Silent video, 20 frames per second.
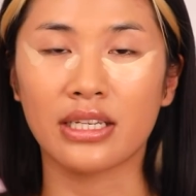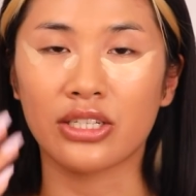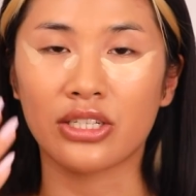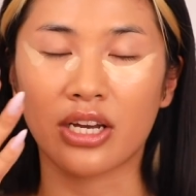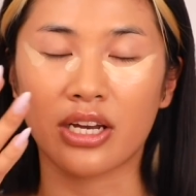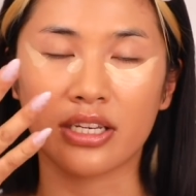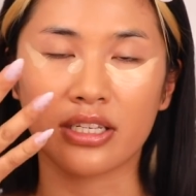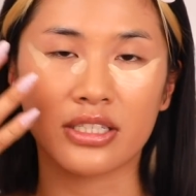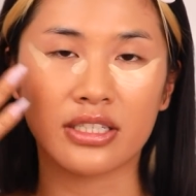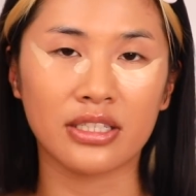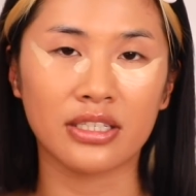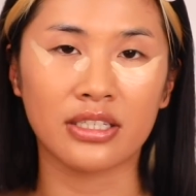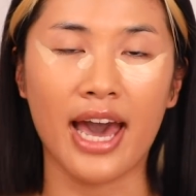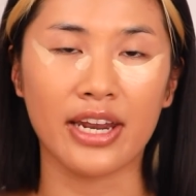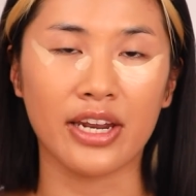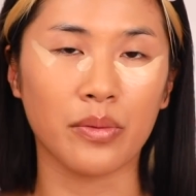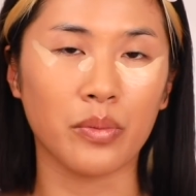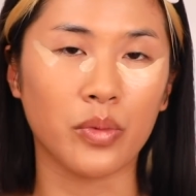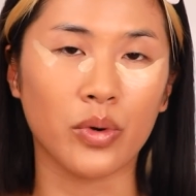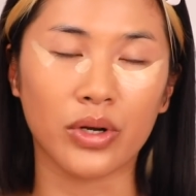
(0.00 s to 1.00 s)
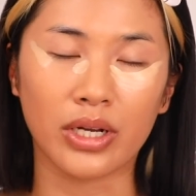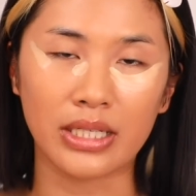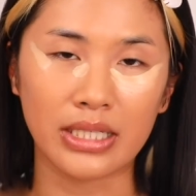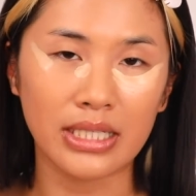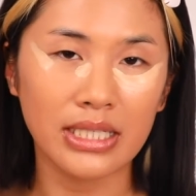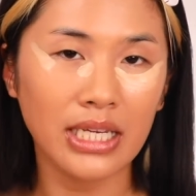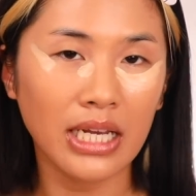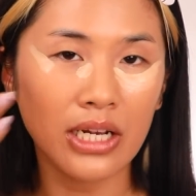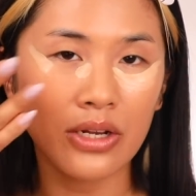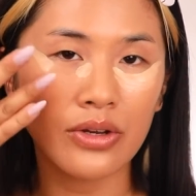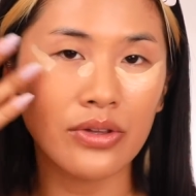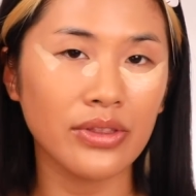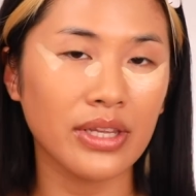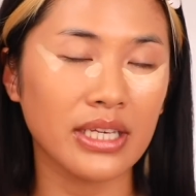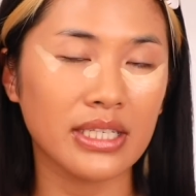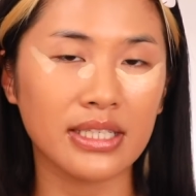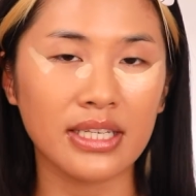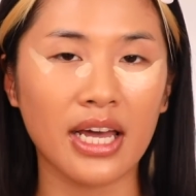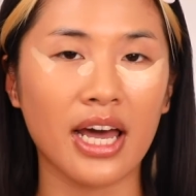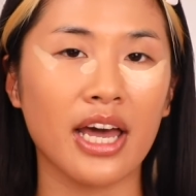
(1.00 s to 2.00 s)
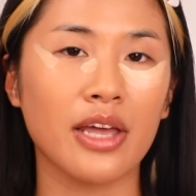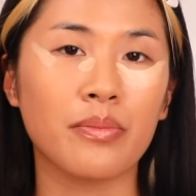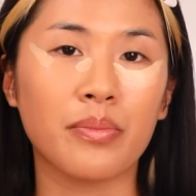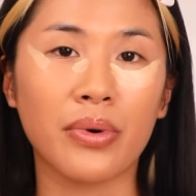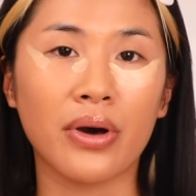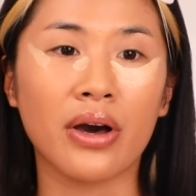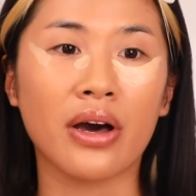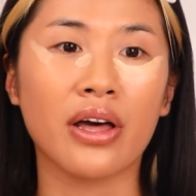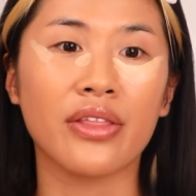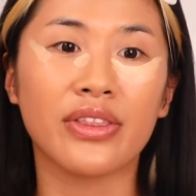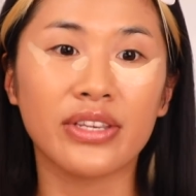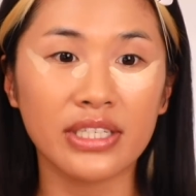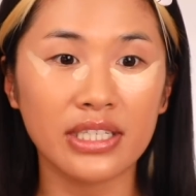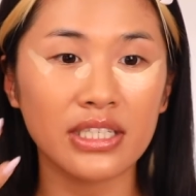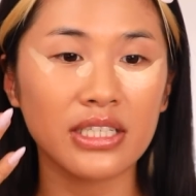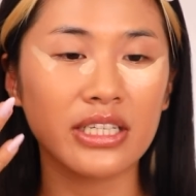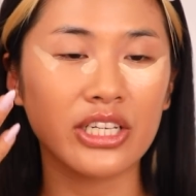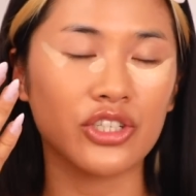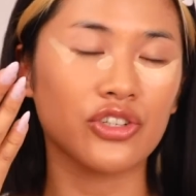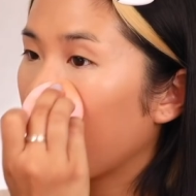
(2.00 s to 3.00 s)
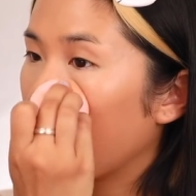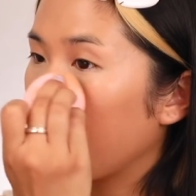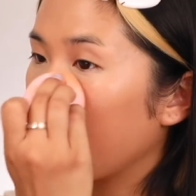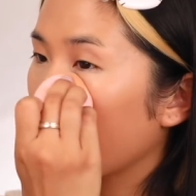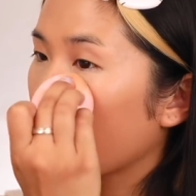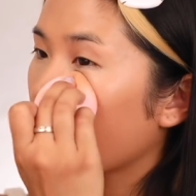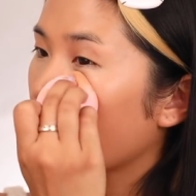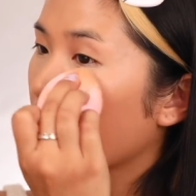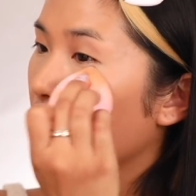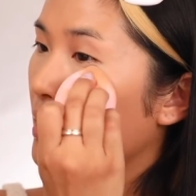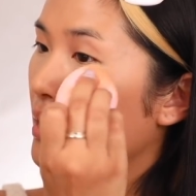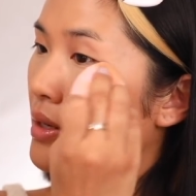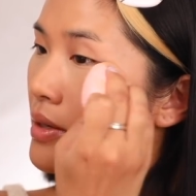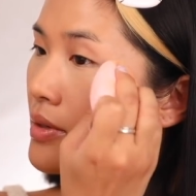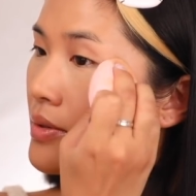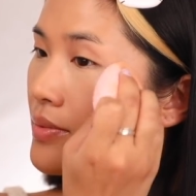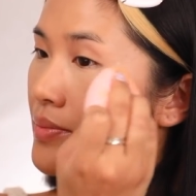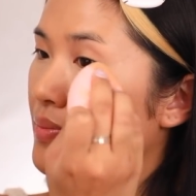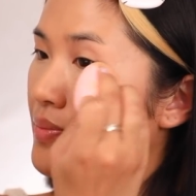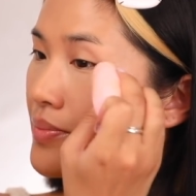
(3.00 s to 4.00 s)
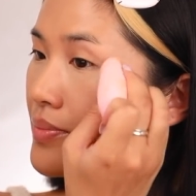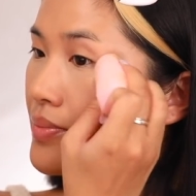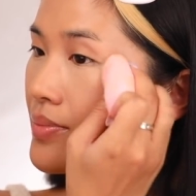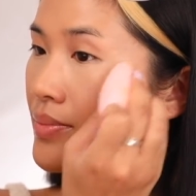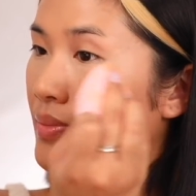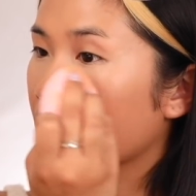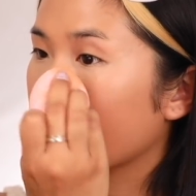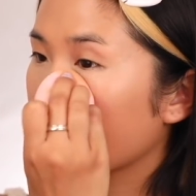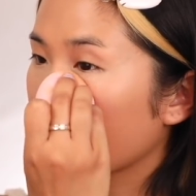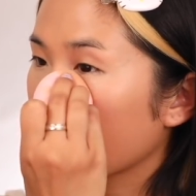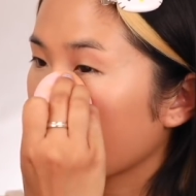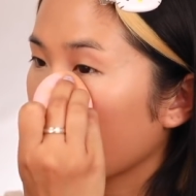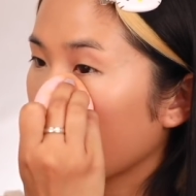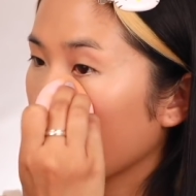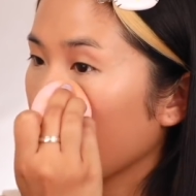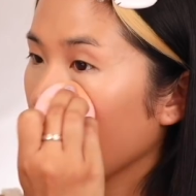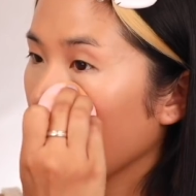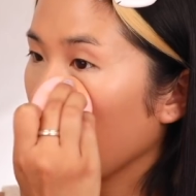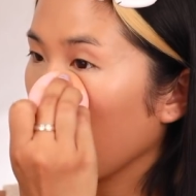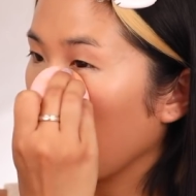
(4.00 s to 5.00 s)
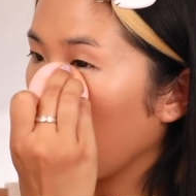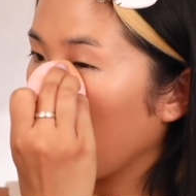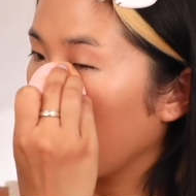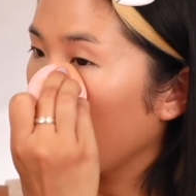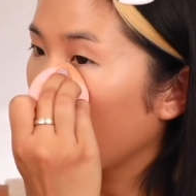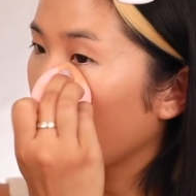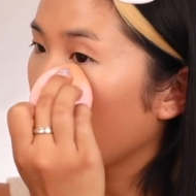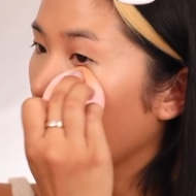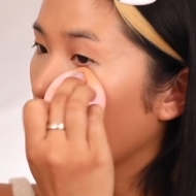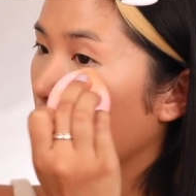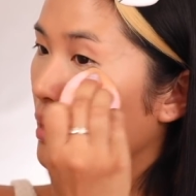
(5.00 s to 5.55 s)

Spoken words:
just added more concealer on this side, but this is literally how I used to do my makeup throughout the whole entire of summer.